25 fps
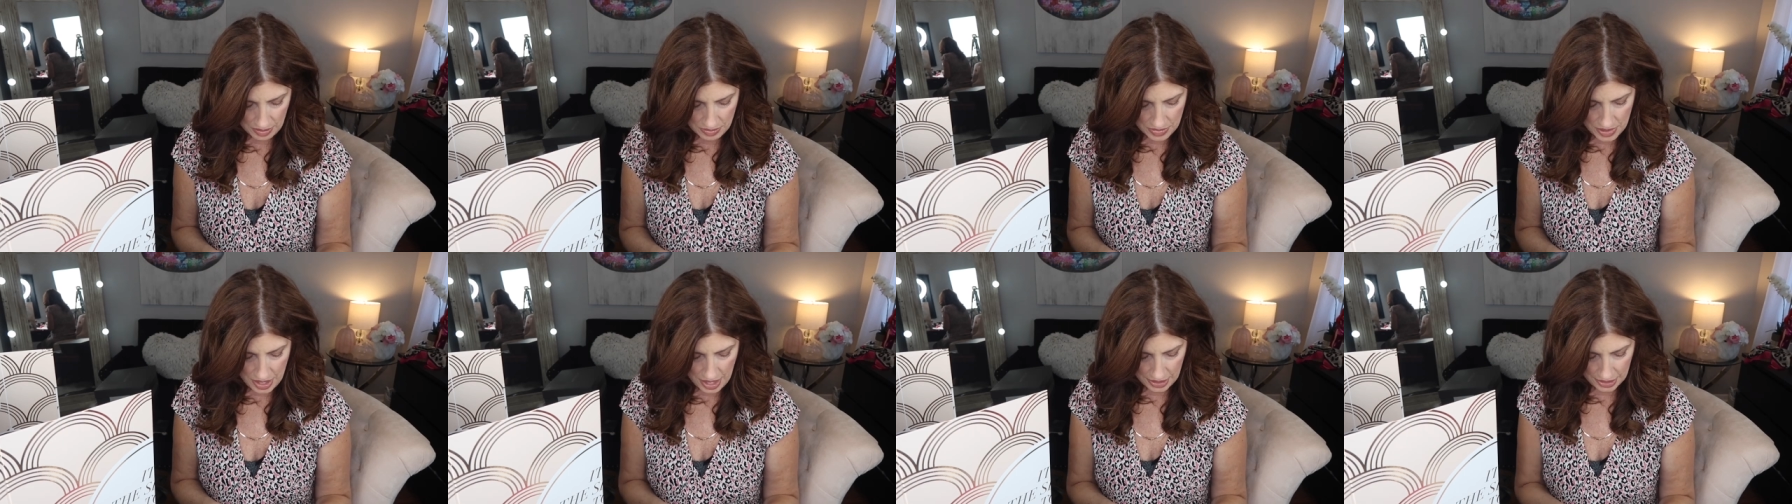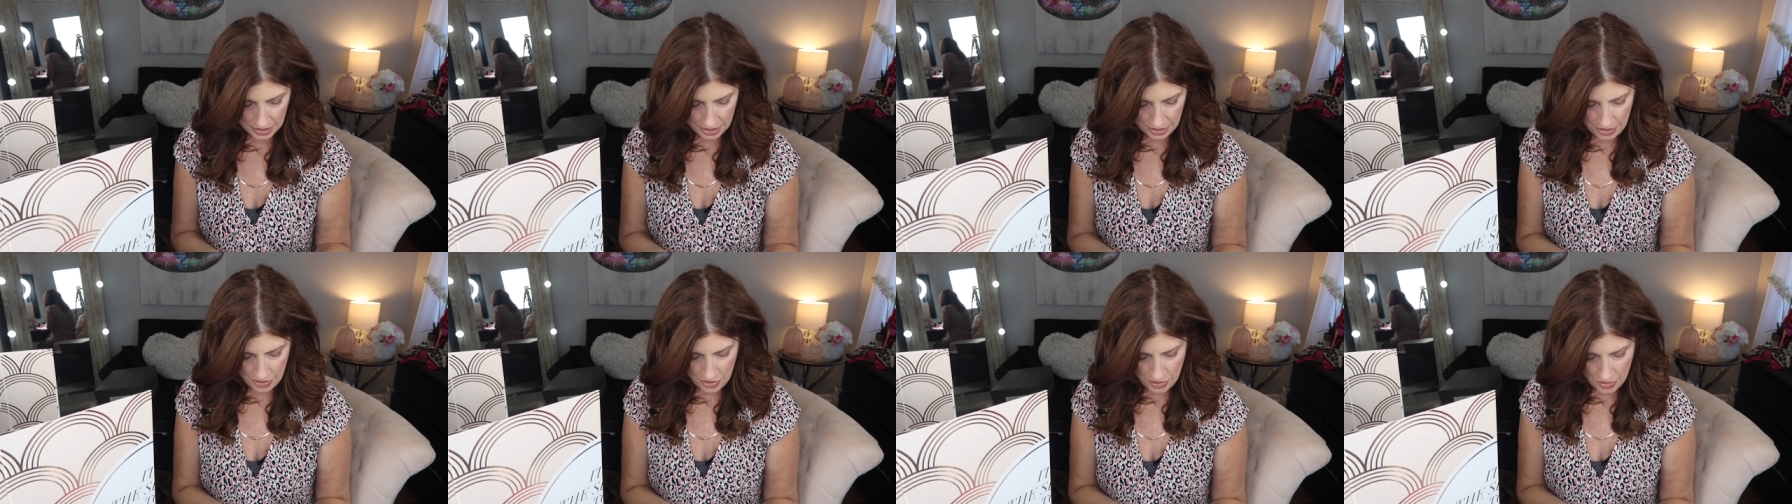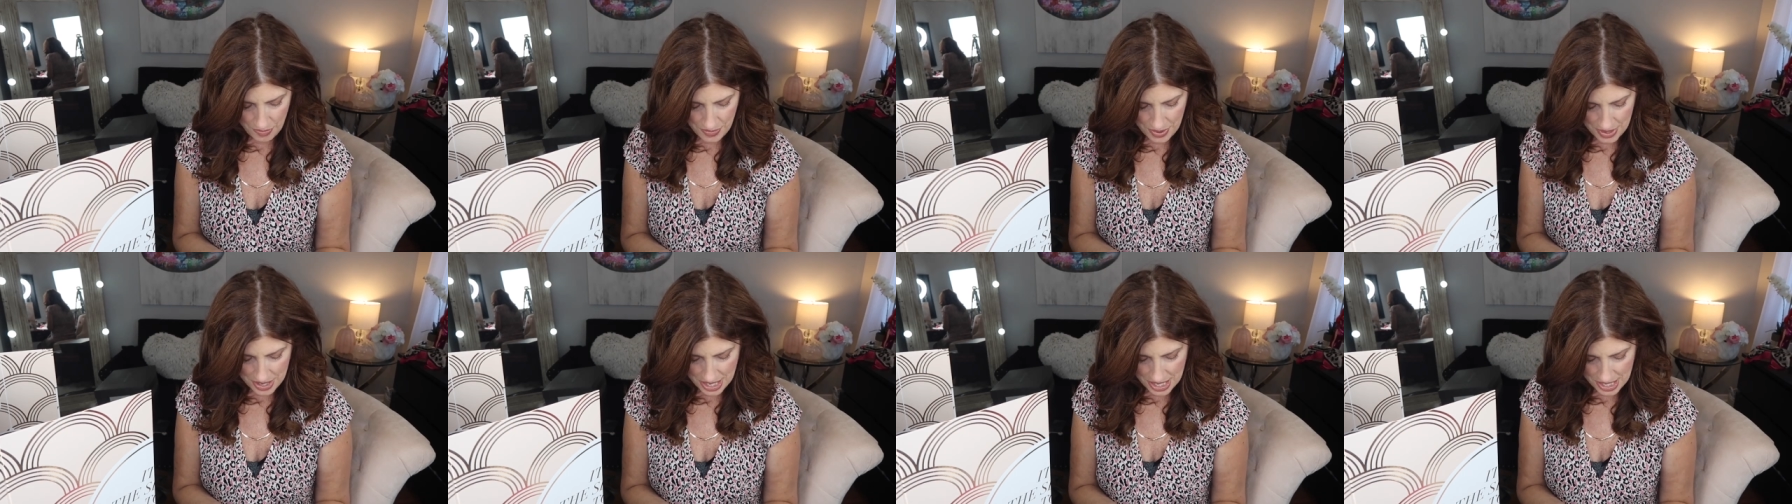Not gonna
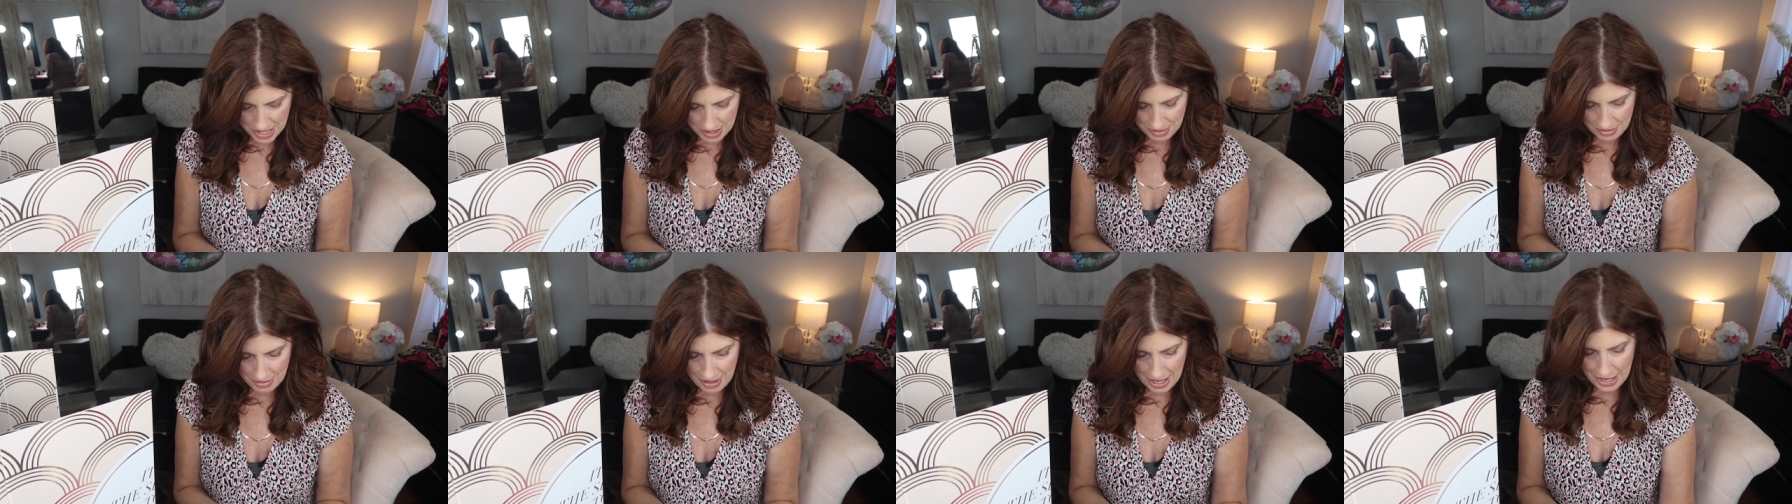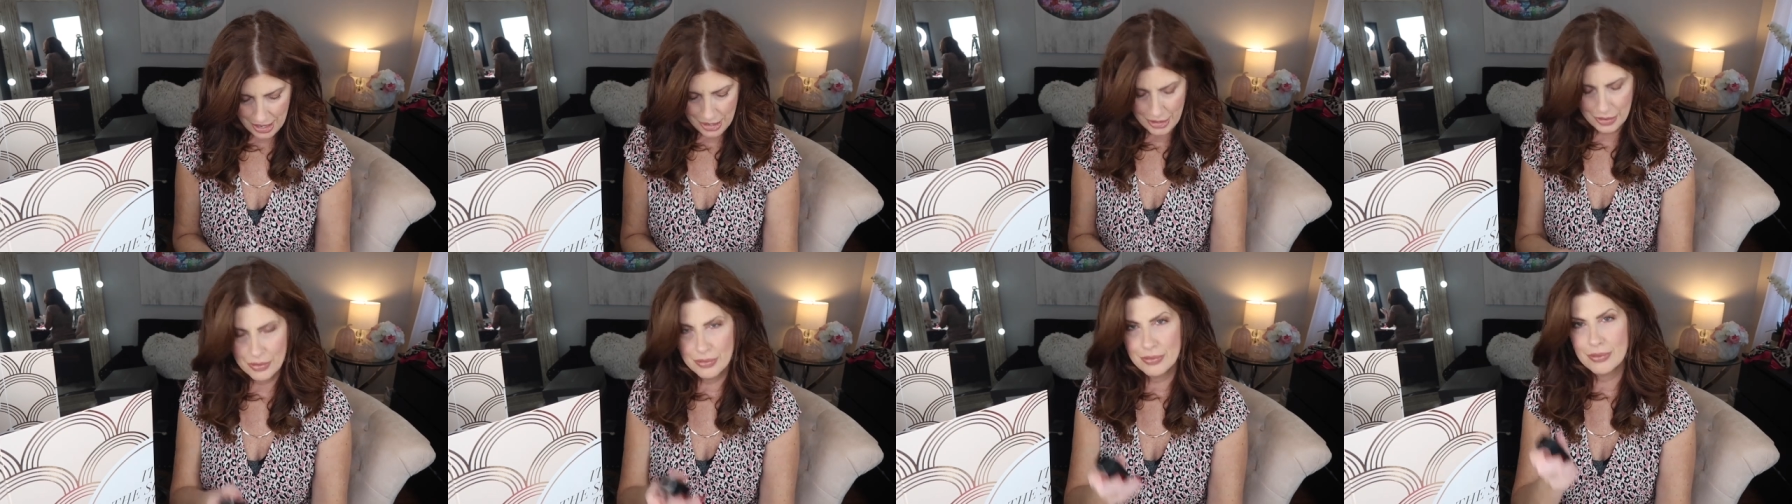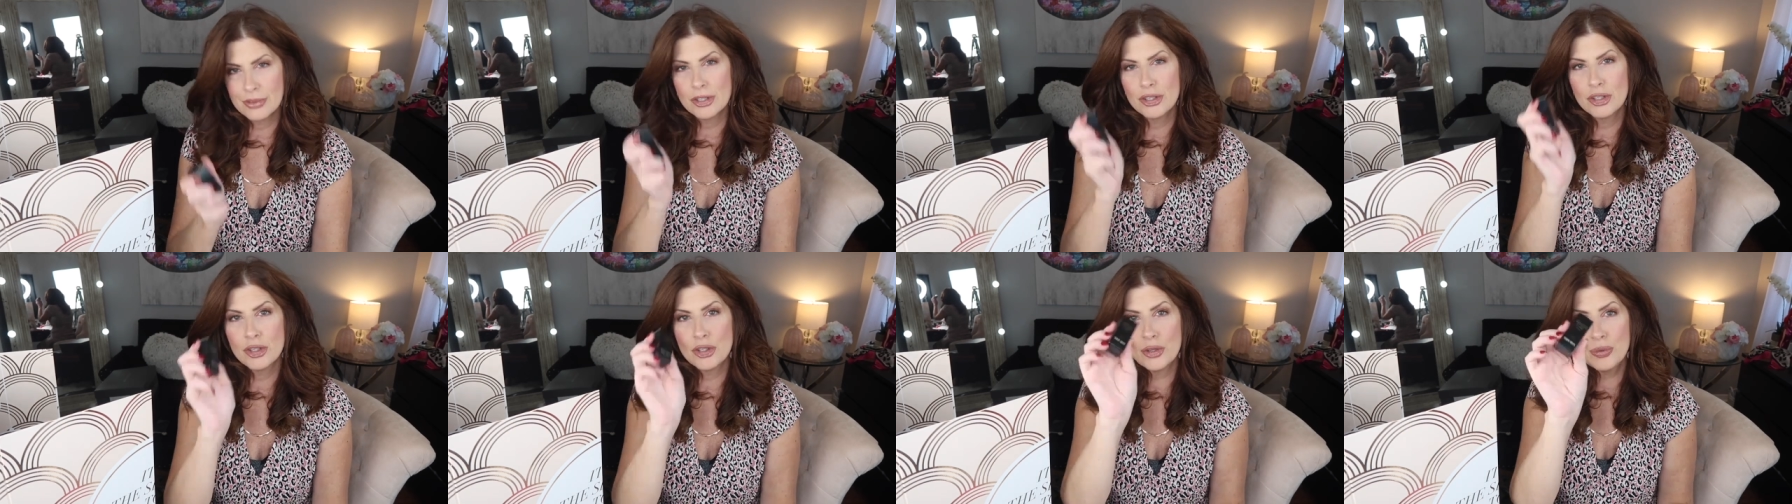open it. I
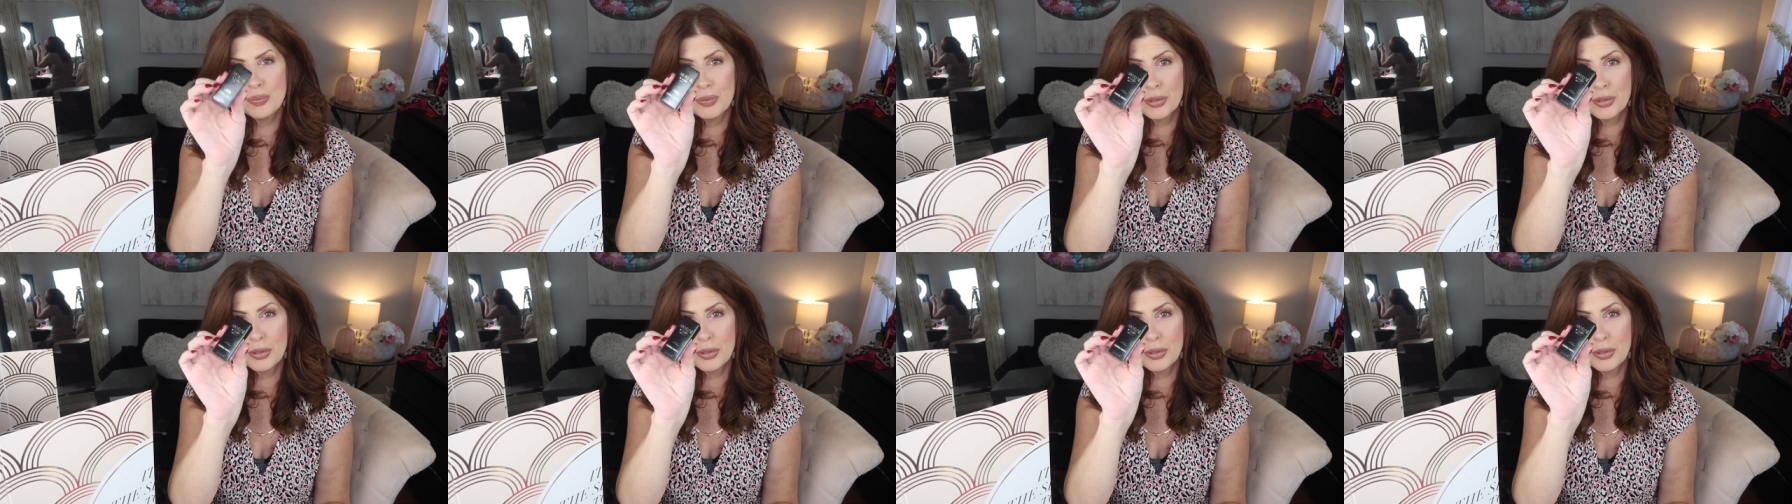don't do